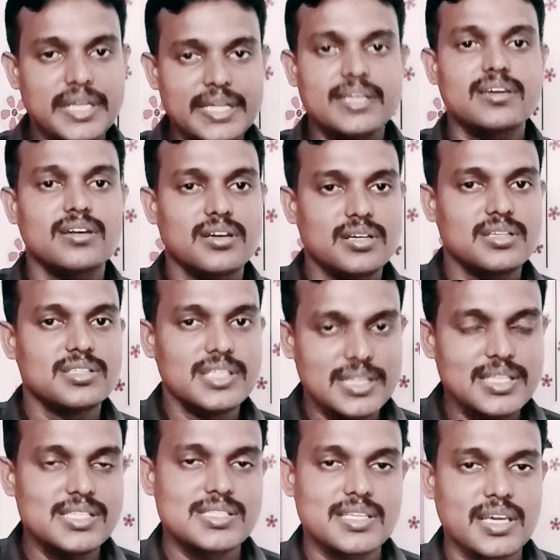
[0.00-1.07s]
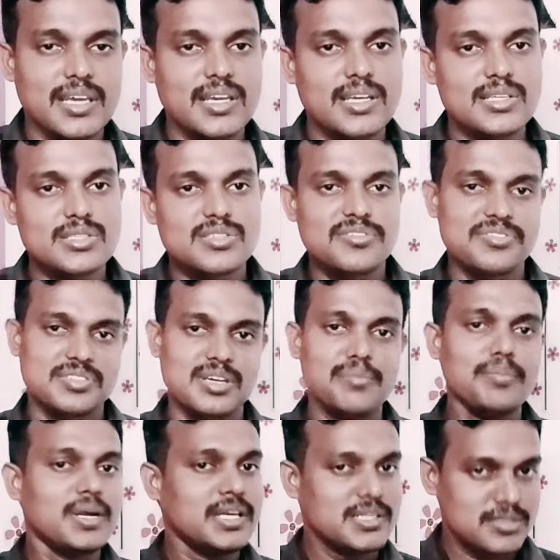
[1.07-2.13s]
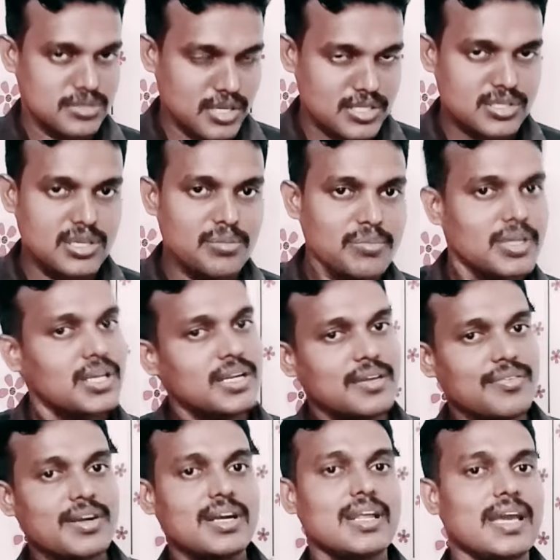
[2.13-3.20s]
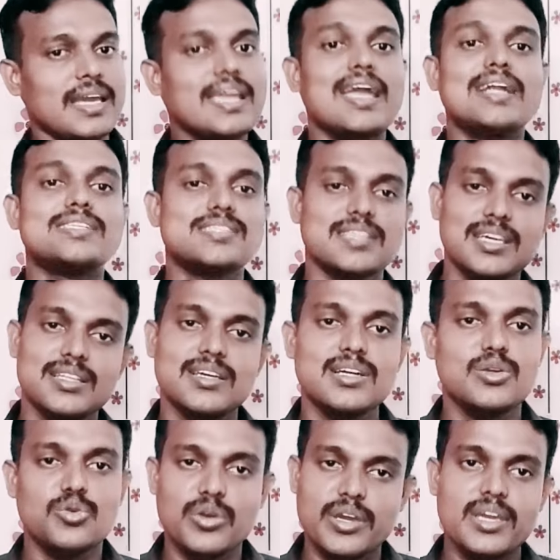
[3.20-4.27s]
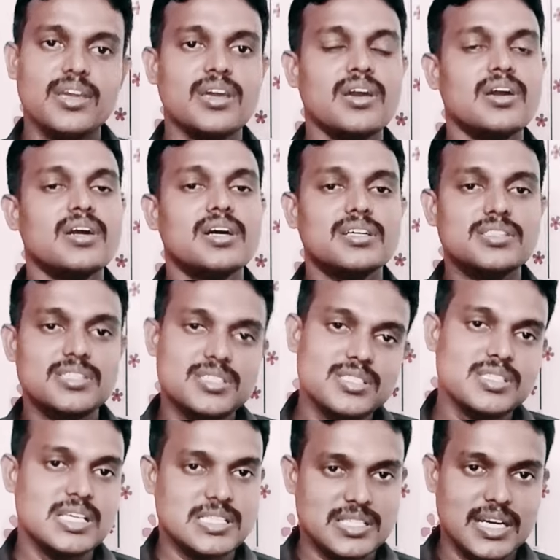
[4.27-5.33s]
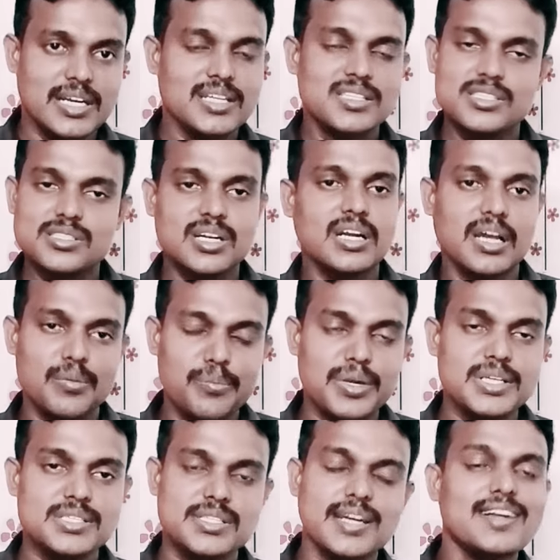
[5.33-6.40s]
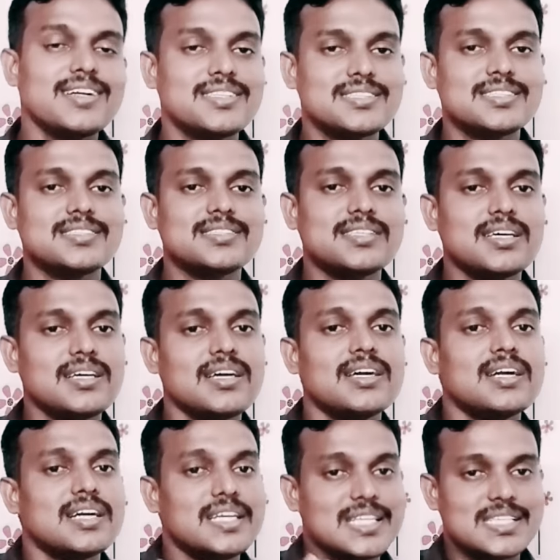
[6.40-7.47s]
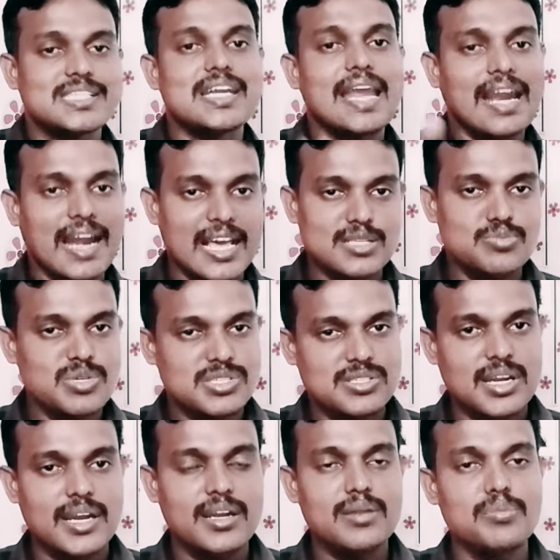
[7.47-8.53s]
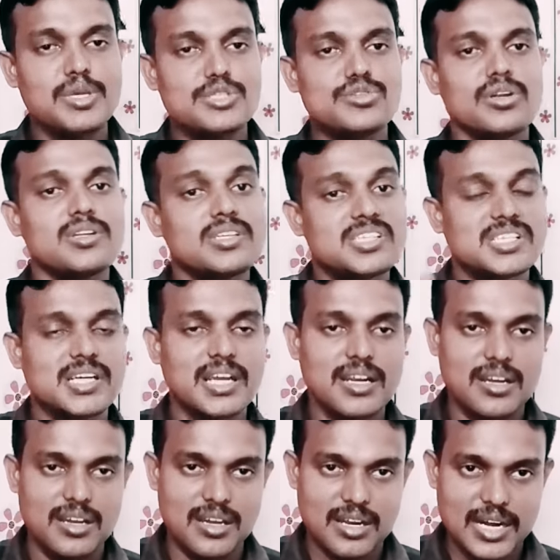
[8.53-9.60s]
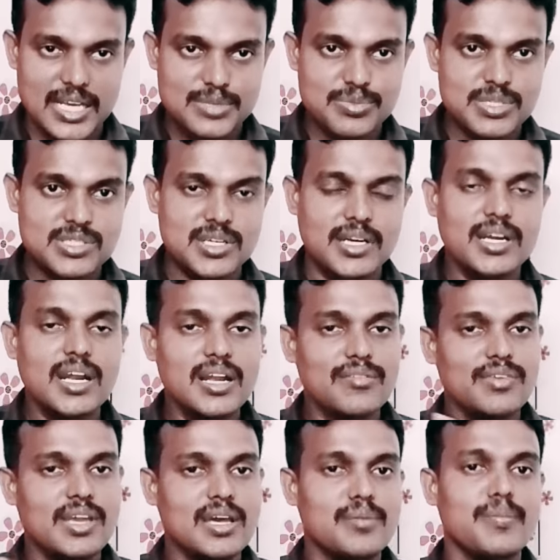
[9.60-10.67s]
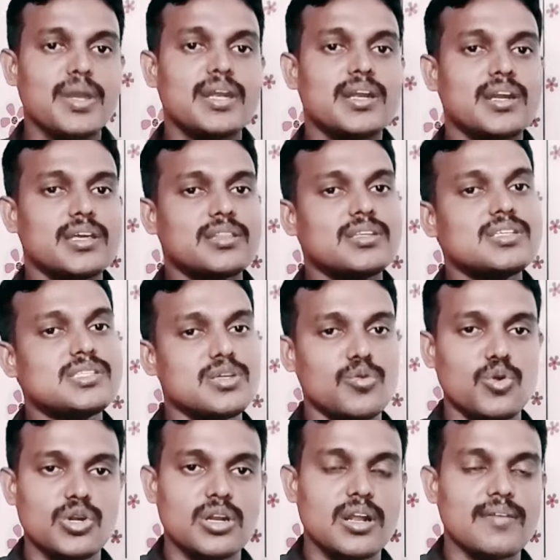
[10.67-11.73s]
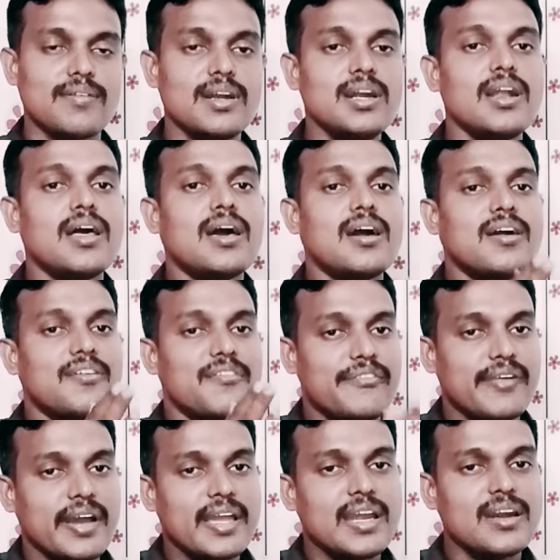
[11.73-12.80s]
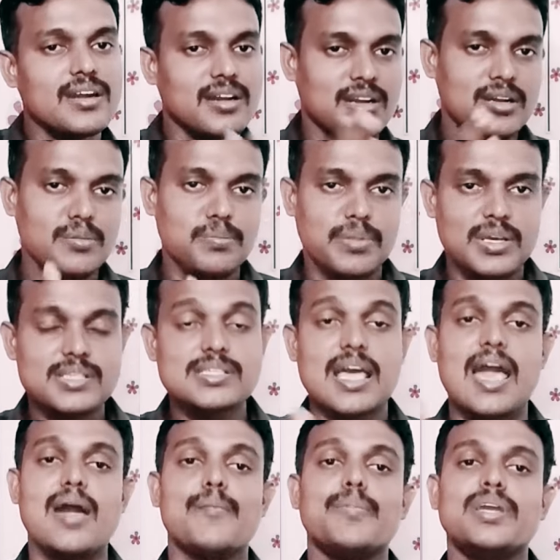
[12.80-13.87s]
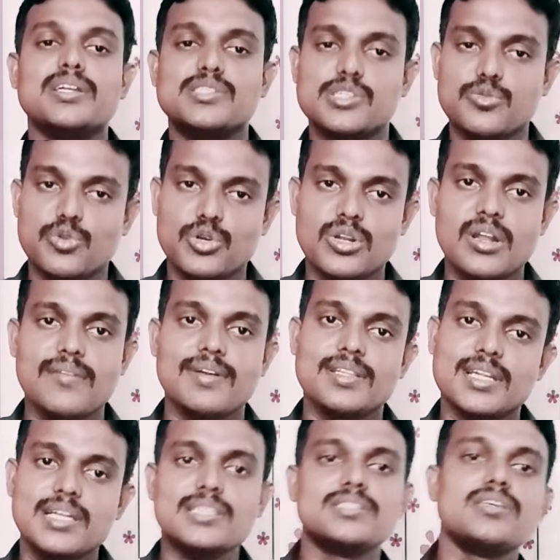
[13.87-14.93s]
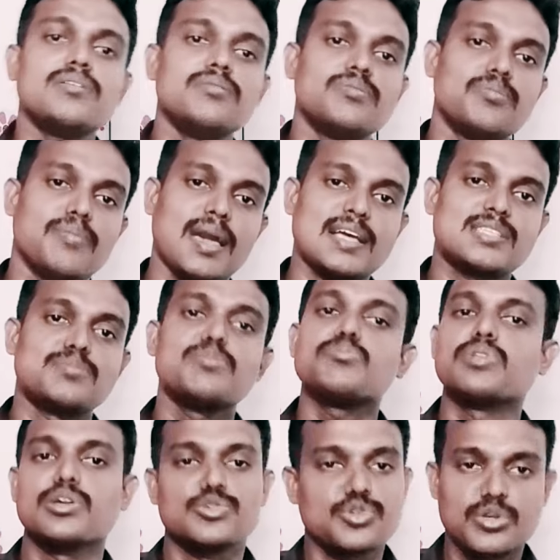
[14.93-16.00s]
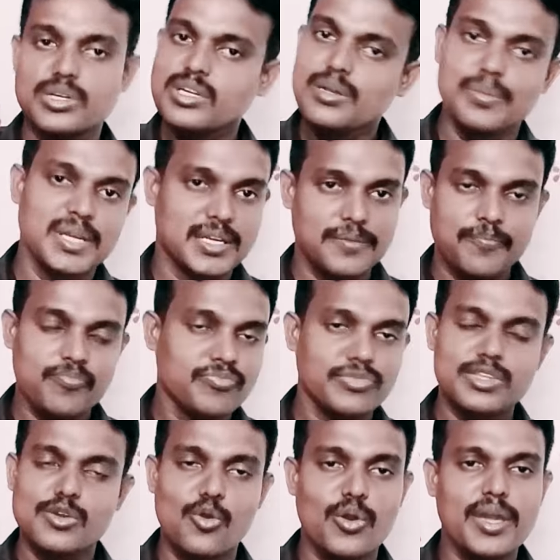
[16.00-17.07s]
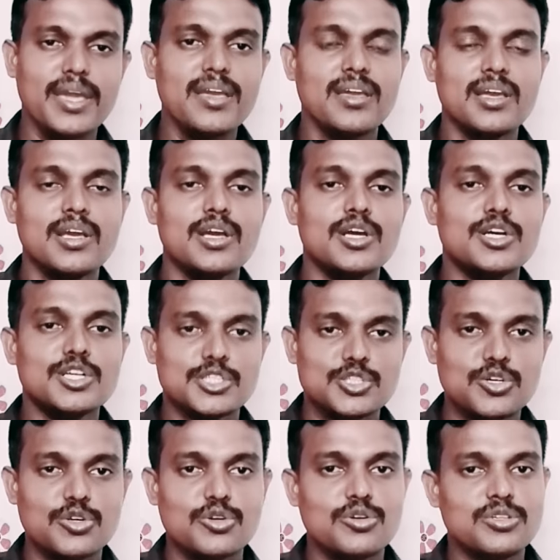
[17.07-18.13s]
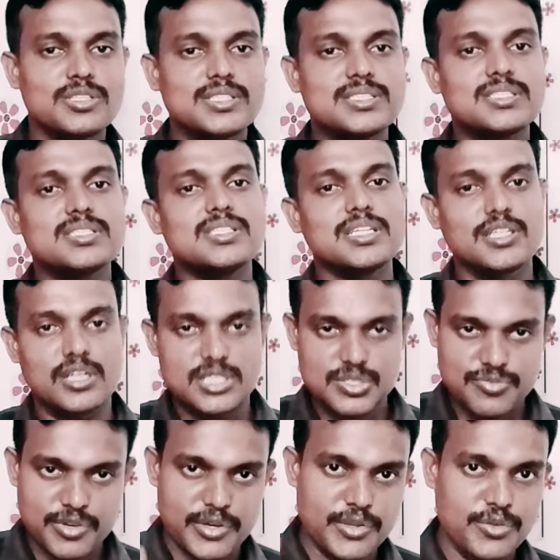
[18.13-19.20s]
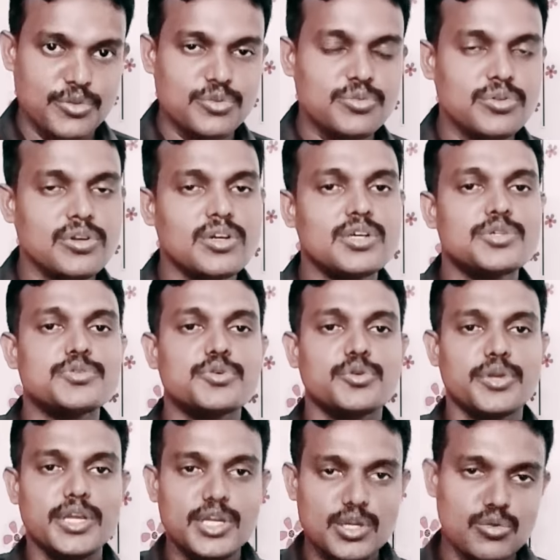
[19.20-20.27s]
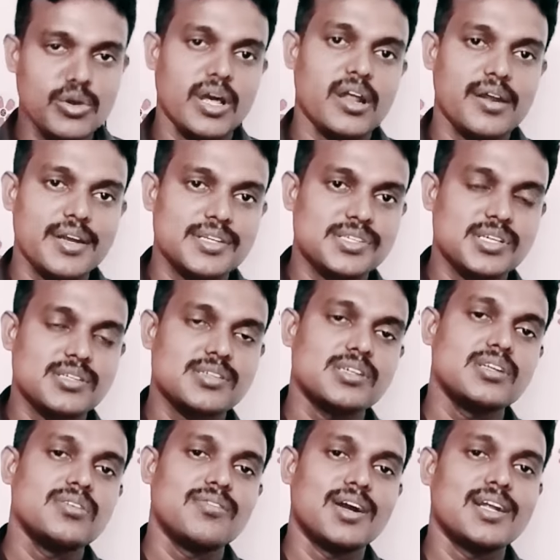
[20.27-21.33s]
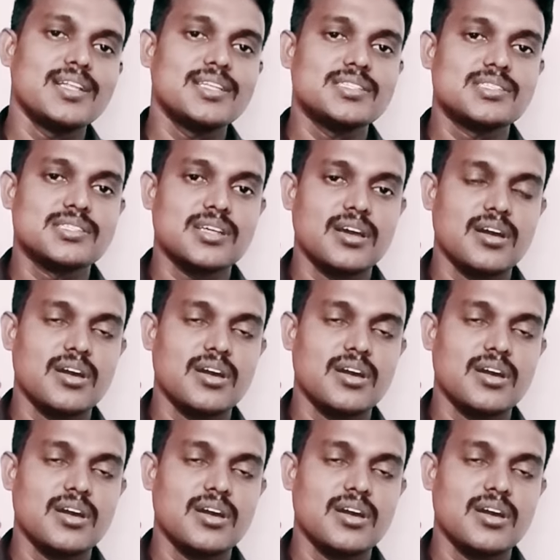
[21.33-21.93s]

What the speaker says: in this case, if somebody is asking me, definitely I can say that okay, this is the standard, this is not company standard, this is a ISHRAE class B standard. Based on ISHRAE class B standard, and we are maintaining the CO2 level 500 plus ambient CO2 level, that is the maximum threshold limit. Okay, so this is the task for you. So in your organization, what are the